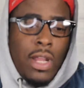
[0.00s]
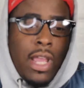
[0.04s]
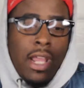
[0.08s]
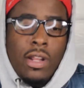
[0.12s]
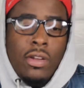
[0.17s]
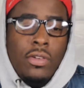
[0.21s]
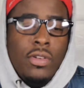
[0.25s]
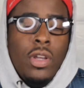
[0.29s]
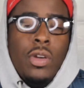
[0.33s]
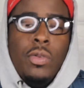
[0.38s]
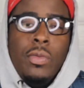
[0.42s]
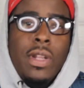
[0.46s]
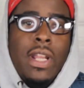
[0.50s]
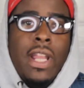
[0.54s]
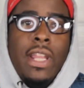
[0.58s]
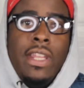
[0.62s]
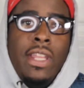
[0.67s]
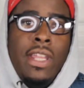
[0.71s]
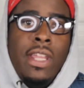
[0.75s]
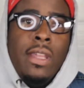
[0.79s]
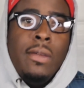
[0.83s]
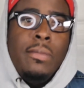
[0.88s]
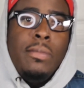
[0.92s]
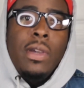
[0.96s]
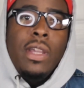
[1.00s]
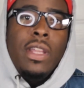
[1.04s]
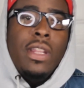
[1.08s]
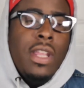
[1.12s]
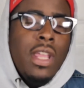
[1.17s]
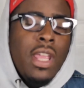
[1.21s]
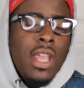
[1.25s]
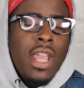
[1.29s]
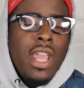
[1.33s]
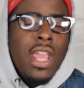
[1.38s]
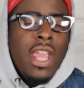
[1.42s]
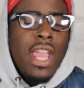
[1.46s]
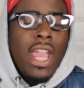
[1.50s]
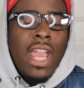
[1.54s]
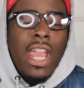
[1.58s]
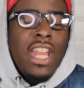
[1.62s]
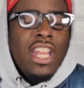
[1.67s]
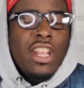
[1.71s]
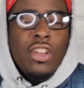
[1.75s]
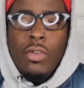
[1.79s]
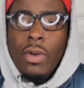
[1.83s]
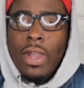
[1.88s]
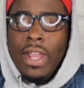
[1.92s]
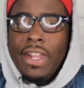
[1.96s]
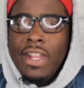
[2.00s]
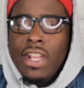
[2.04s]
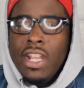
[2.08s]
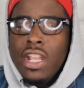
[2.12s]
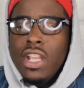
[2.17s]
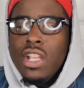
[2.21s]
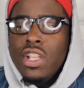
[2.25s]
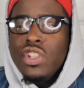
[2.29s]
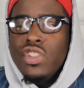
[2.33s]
I don't know what I did. But anyway,